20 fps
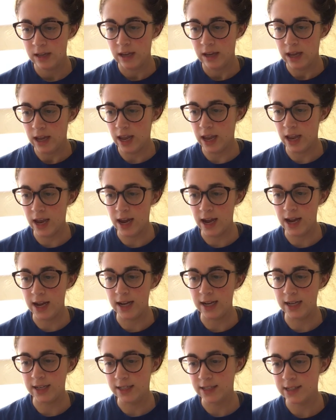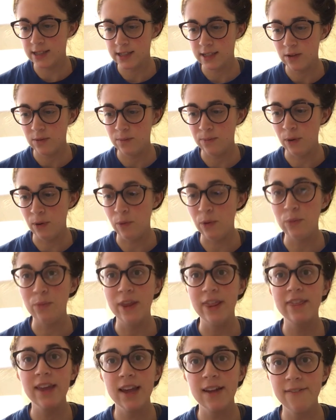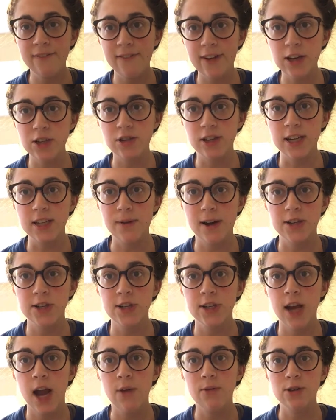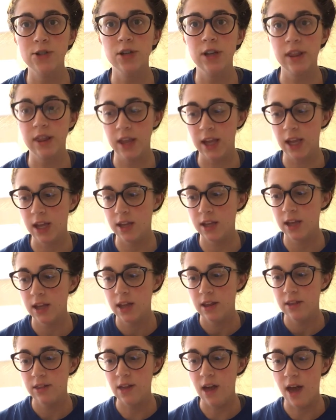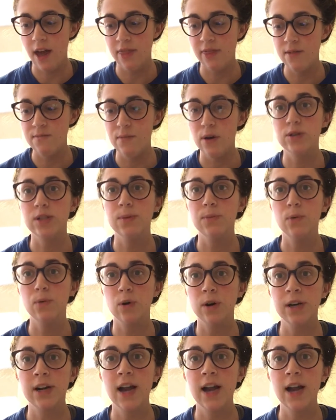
But when we think of facial expression, I want you to think that the most important